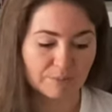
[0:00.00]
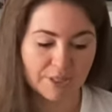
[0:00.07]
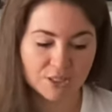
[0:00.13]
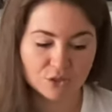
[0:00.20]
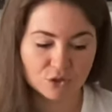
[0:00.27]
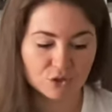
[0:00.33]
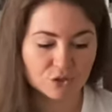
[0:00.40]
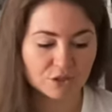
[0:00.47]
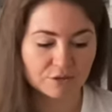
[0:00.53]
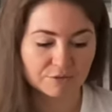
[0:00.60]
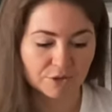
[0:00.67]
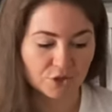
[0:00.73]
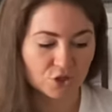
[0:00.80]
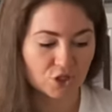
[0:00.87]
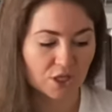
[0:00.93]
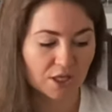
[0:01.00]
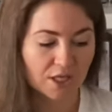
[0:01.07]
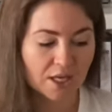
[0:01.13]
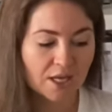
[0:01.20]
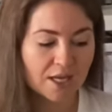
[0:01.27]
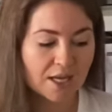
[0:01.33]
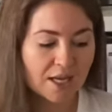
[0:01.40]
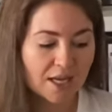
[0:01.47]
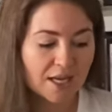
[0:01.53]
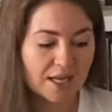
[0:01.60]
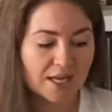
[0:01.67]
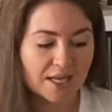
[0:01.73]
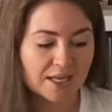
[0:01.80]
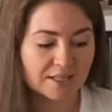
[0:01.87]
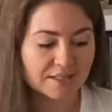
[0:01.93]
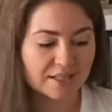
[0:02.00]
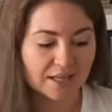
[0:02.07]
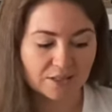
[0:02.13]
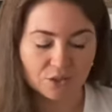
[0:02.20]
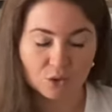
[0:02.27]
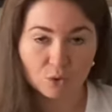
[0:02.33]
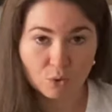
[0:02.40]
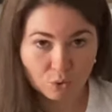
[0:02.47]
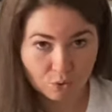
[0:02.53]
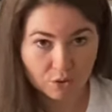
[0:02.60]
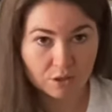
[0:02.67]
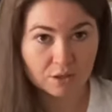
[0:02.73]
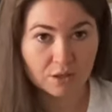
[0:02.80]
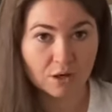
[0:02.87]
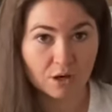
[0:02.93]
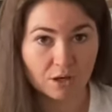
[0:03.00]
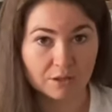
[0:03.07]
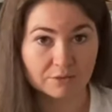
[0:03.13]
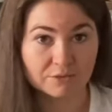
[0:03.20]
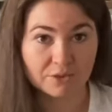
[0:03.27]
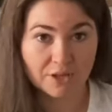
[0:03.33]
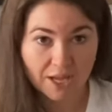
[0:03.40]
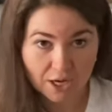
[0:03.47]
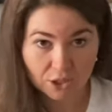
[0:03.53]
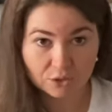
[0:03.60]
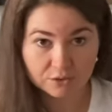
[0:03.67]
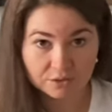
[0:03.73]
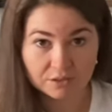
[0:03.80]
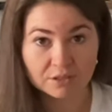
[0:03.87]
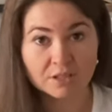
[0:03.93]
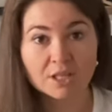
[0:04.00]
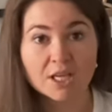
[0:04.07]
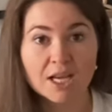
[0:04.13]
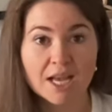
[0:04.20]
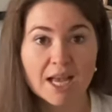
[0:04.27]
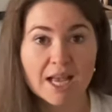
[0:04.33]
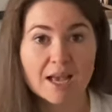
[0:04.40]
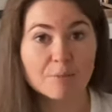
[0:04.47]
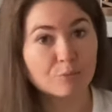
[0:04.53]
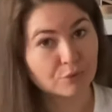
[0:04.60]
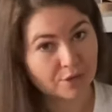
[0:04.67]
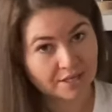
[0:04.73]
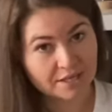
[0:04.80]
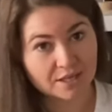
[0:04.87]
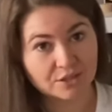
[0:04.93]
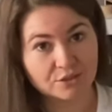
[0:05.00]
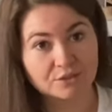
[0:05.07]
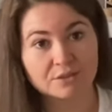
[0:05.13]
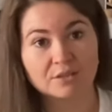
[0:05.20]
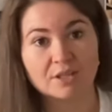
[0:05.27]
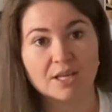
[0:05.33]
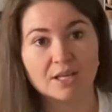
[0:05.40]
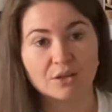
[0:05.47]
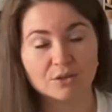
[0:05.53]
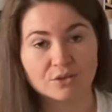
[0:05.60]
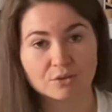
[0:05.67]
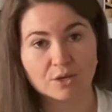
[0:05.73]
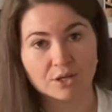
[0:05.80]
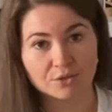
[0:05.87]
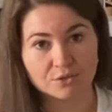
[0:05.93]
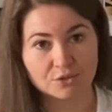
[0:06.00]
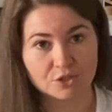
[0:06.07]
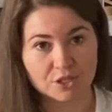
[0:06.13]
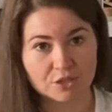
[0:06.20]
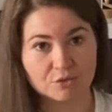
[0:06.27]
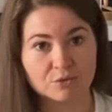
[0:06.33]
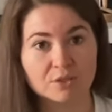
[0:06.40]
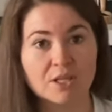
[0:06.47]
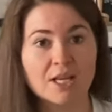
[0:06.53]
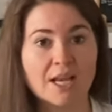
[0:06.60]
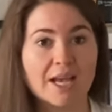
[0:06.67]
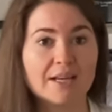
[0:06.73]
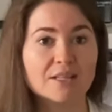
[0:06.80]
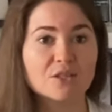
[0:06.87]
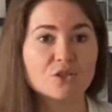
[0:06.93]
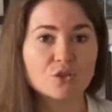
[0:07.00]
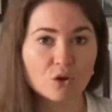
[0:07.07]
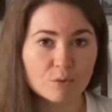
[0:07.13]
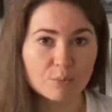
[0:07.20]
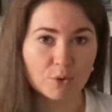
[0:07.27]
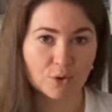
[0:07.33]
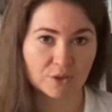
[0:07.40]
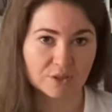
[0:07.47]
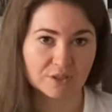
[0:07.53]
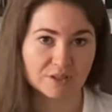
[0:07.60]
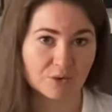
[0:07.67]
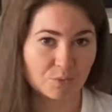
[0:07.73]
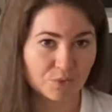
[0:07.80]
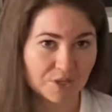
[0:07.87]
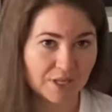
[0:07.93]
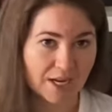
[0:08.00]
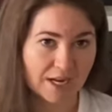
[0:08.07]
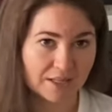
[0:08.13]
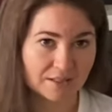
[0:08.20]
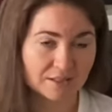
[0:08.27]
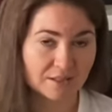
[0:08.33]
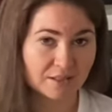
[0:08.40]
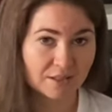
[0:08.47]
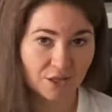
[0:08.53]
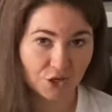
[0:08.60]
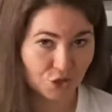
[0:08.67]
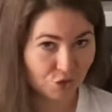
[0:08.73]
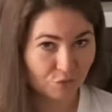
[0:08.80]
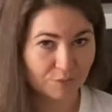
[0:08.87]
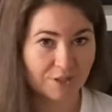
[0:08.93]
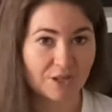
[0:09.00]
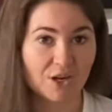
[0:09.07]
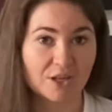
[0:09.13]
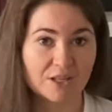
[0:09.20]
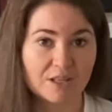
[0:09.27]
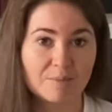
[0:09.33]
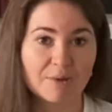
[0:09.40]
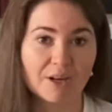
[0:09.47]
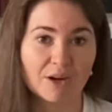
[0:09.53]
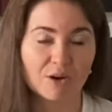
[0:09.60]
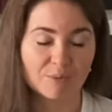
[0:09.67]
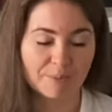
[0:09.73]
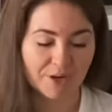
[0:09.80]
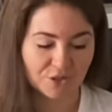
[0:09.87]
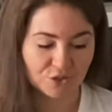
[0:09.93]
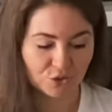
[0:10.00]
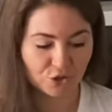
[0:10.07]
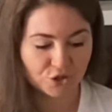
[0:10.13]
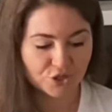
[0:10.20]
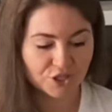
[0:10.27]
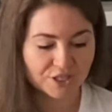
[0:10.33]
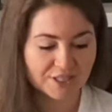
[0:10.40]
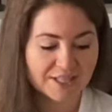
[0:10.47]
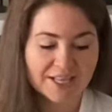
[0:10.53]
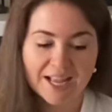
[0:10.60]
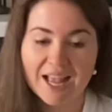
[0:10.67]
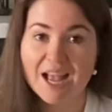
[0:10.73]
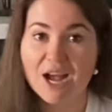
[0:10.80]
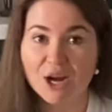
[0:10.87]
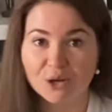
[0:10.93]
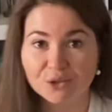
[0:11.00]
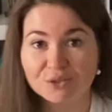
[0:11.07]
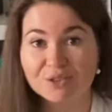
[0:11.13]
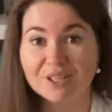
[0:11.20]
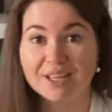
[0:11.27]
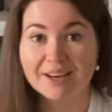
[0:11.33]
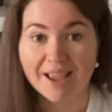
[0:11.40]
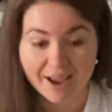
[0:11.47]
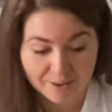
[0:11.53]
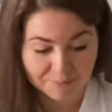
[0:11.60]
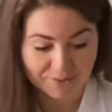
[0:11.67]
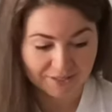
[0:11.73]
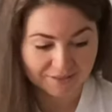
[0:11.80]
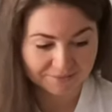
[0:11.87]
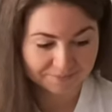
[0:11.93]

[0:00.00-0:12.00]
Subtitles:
Mitochondrial functioning is at the core of health, brain health, and also health in general. And it's so important that we as a human are keeping our mitochondria healthy and happy.